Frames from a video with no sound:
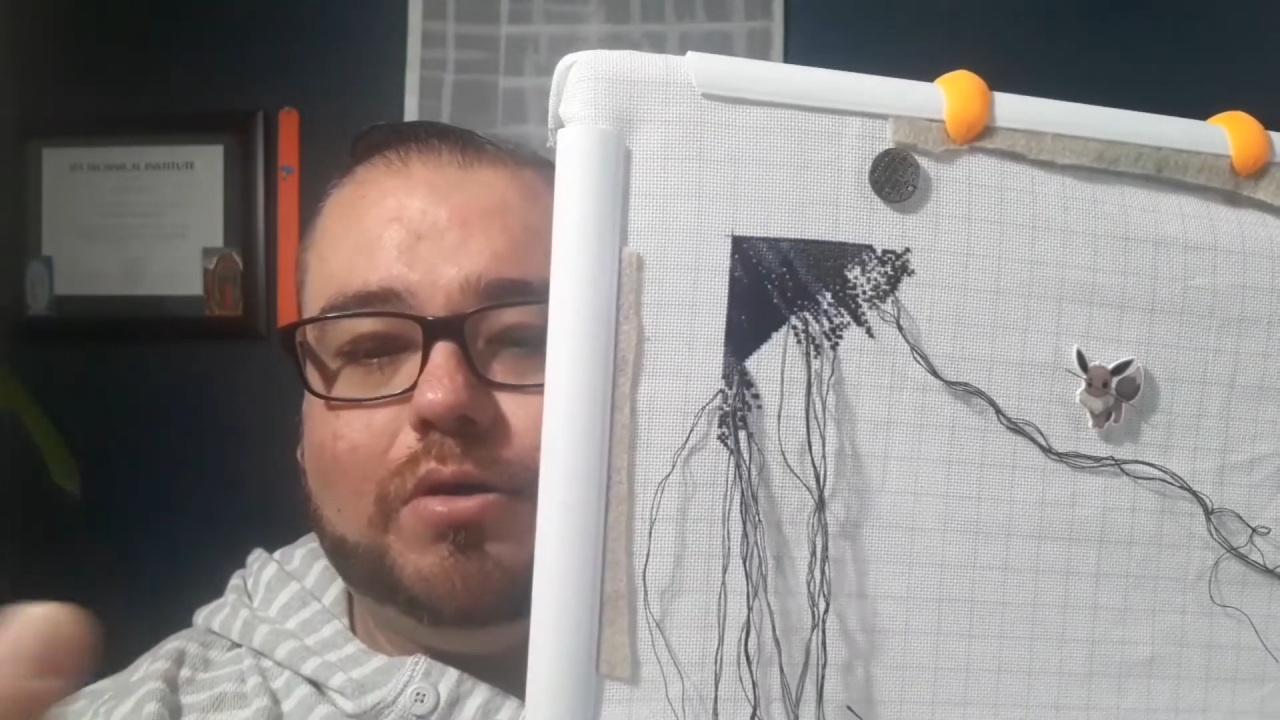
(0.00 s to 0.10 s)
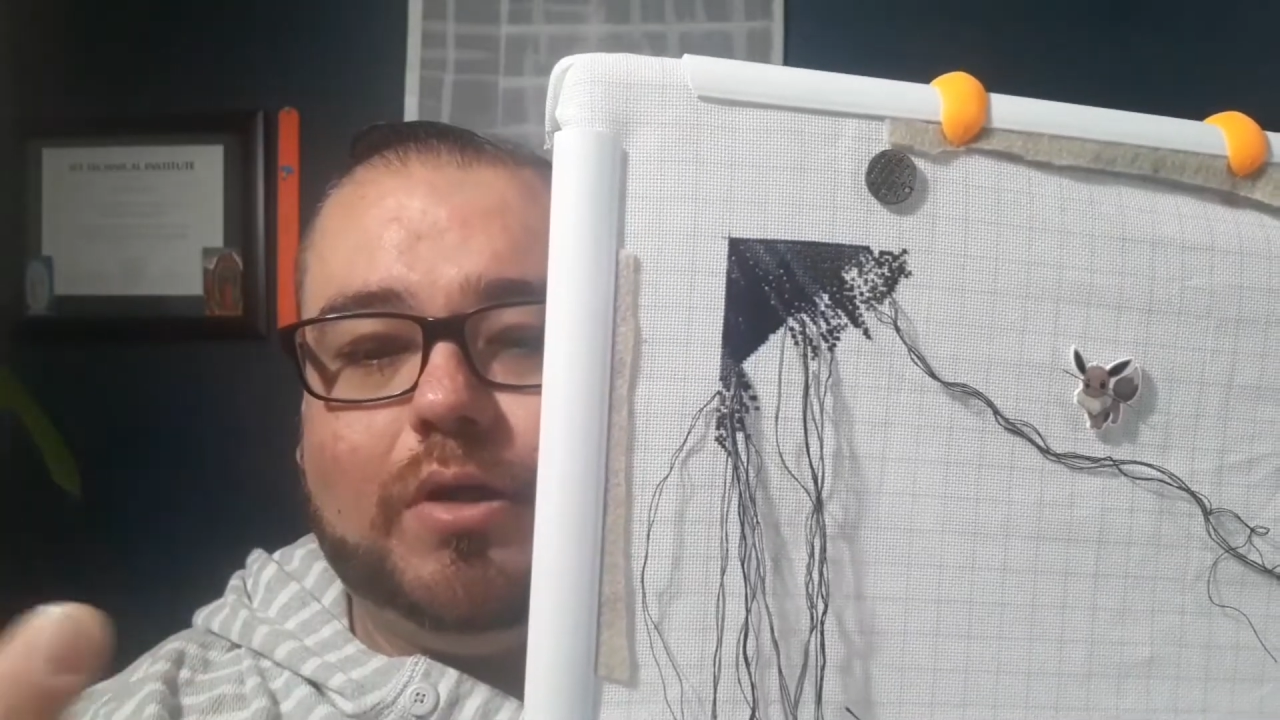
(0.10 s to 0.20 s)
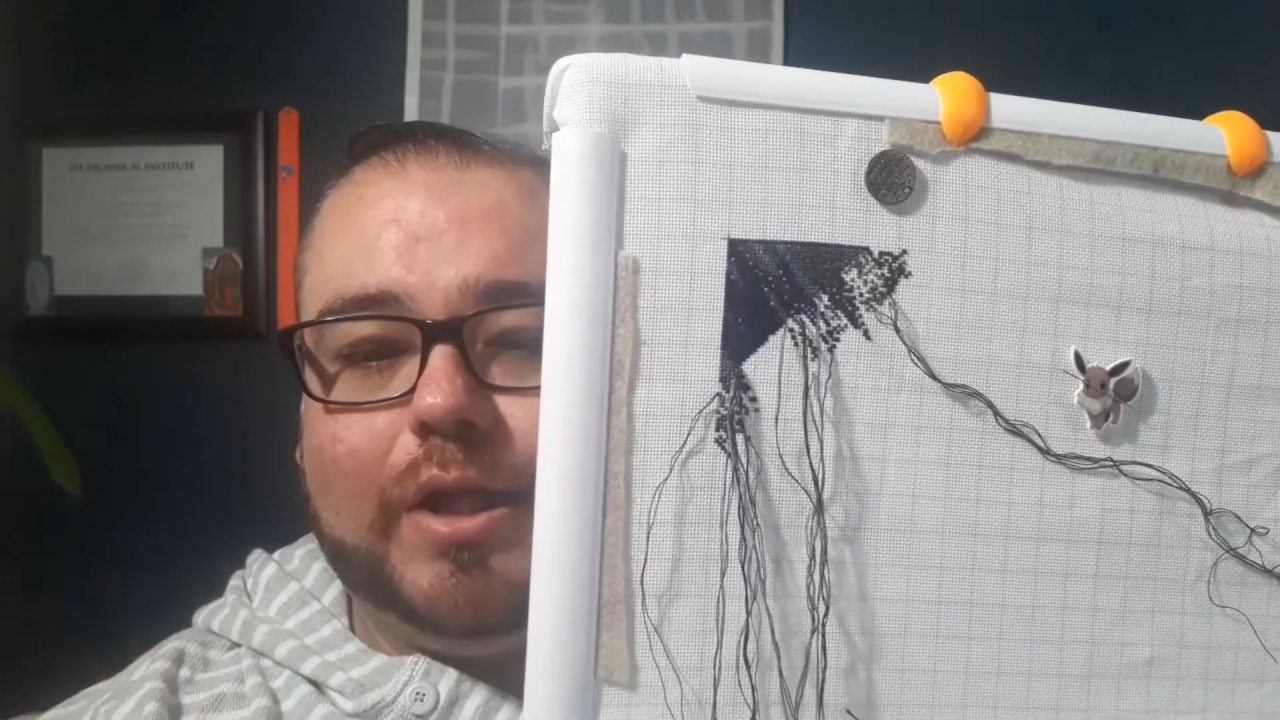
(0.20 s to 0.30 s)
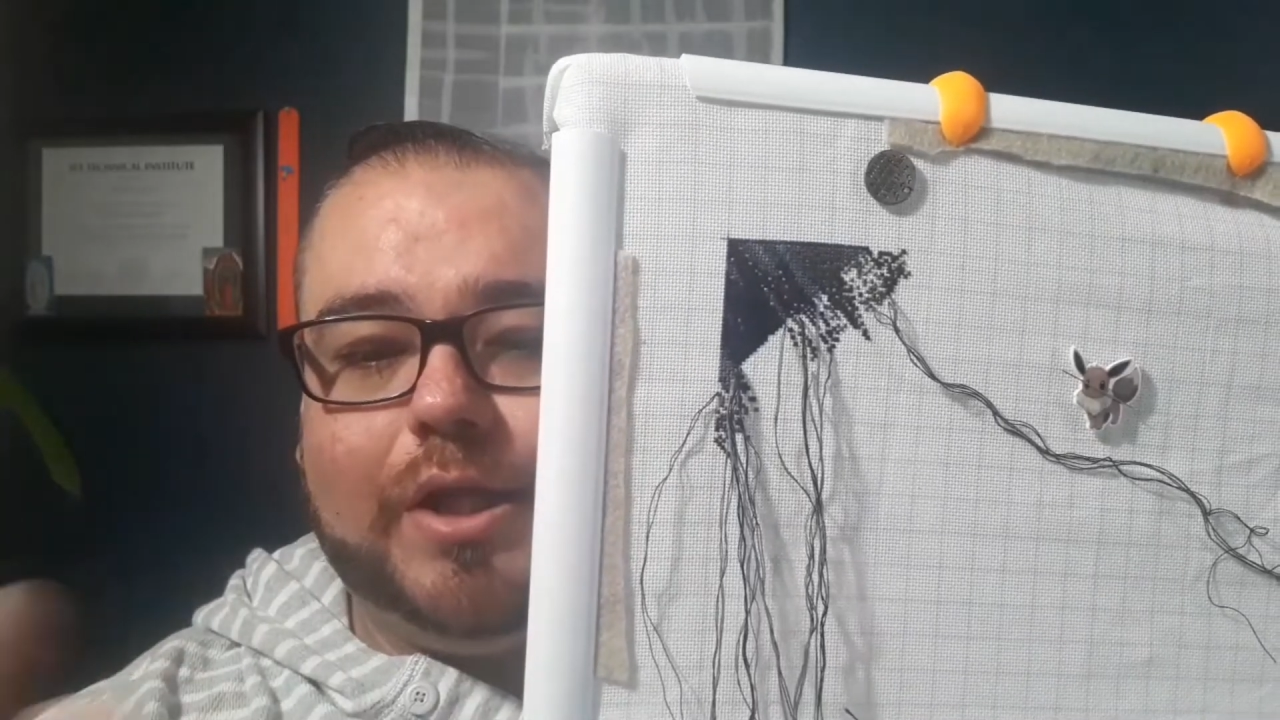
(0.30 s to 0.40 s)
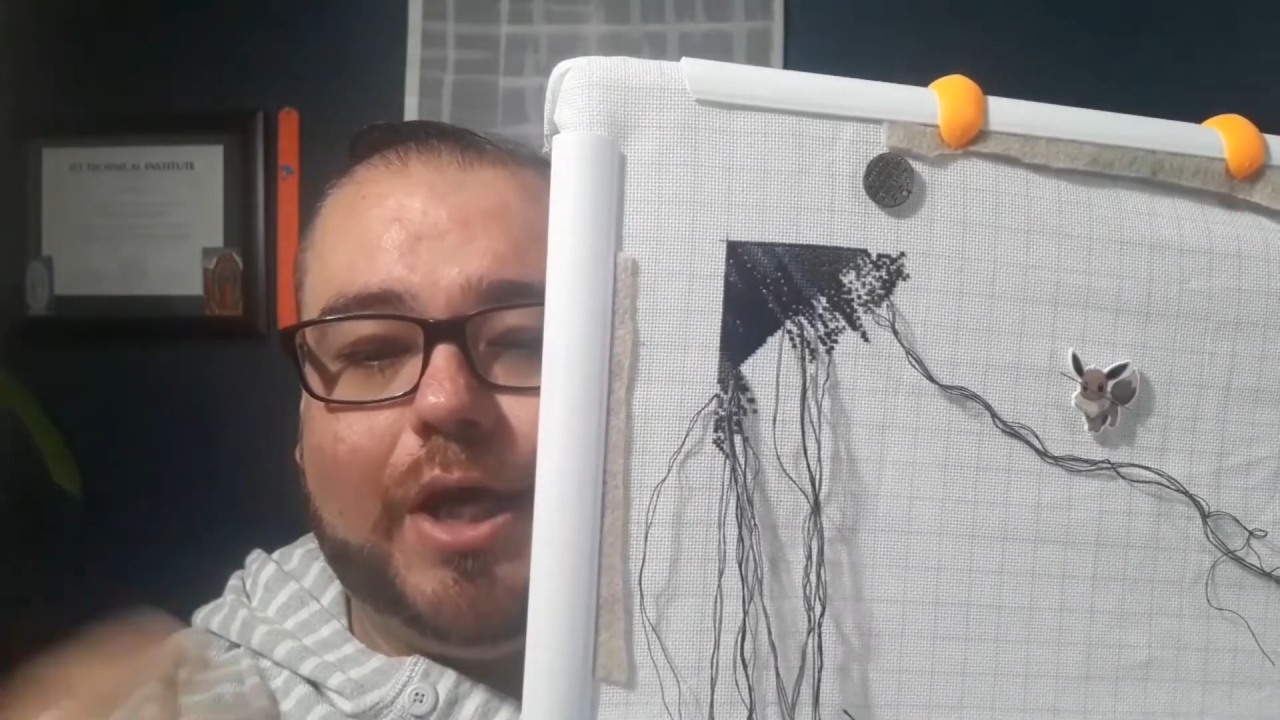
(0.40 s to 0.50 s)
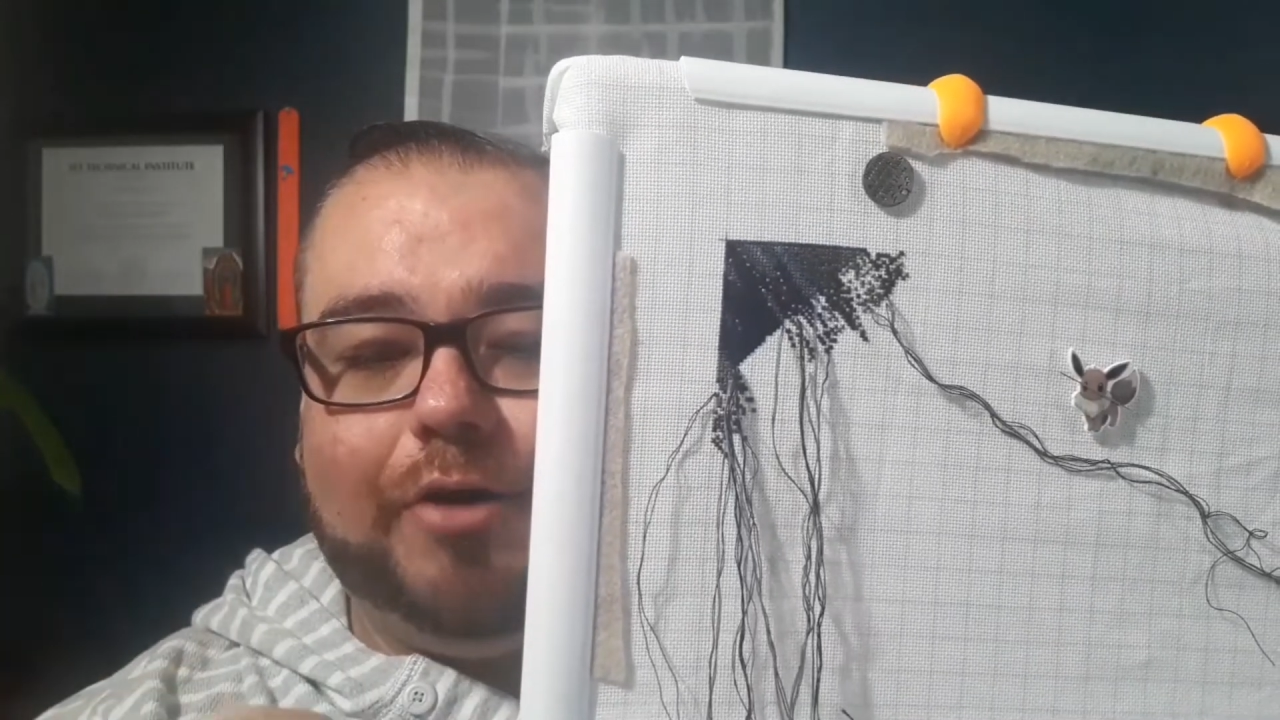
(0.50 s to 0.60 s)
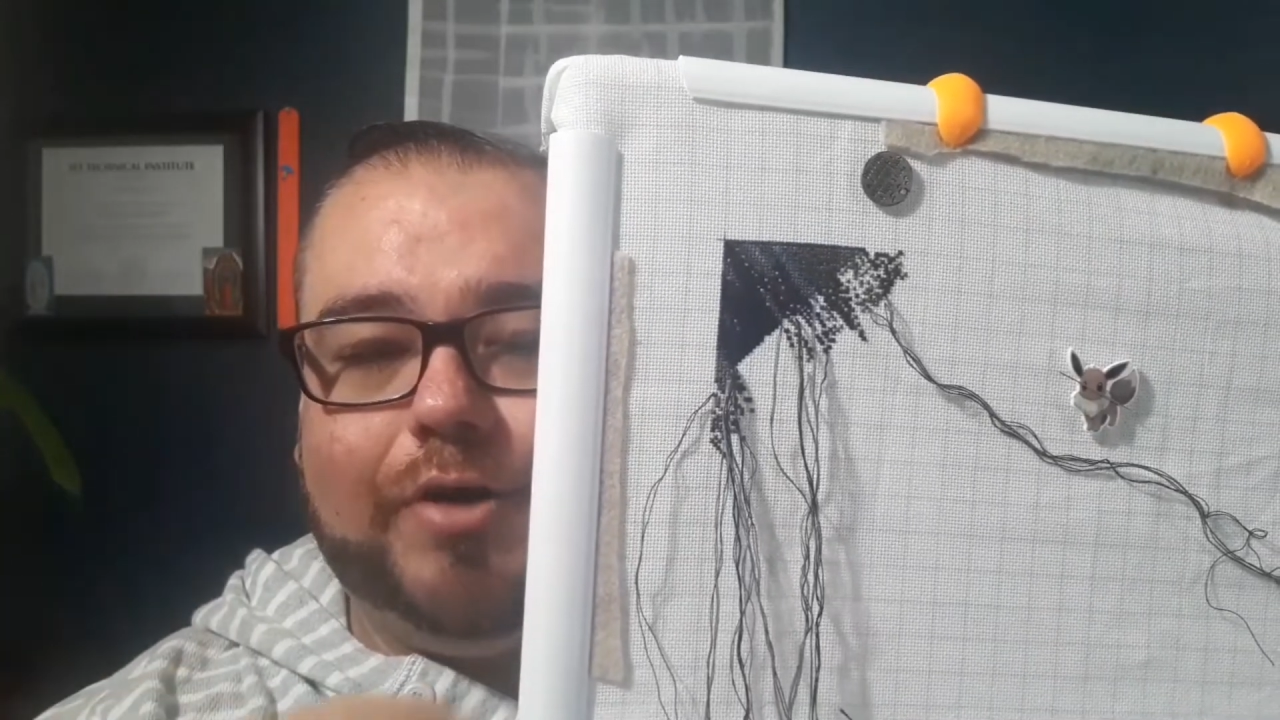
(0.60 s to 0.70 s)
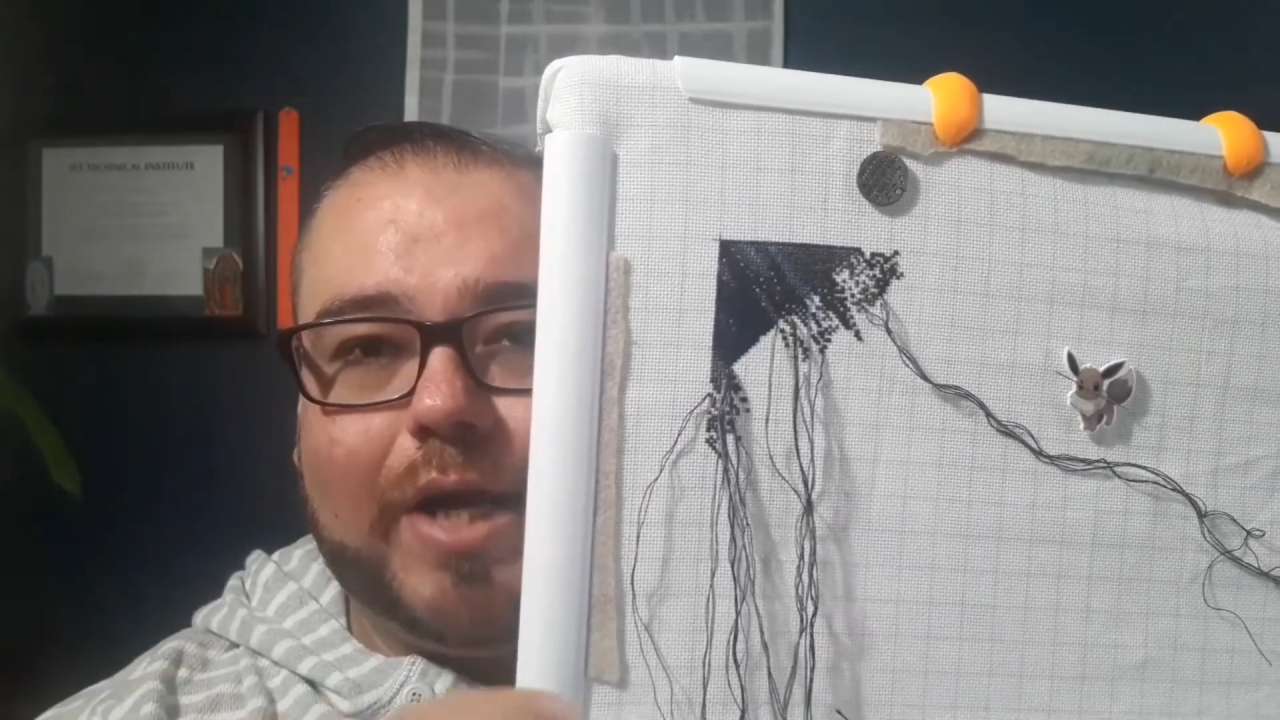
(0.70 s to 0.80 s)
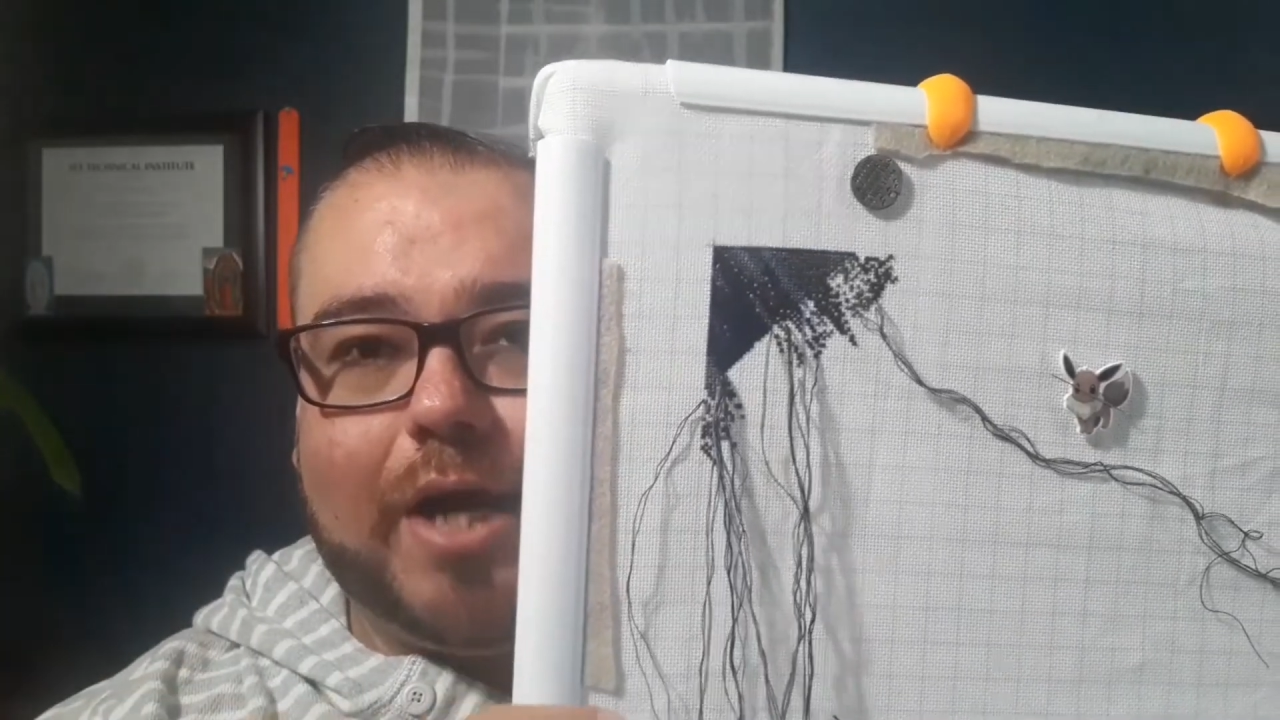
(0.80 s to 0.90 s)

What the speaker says: staring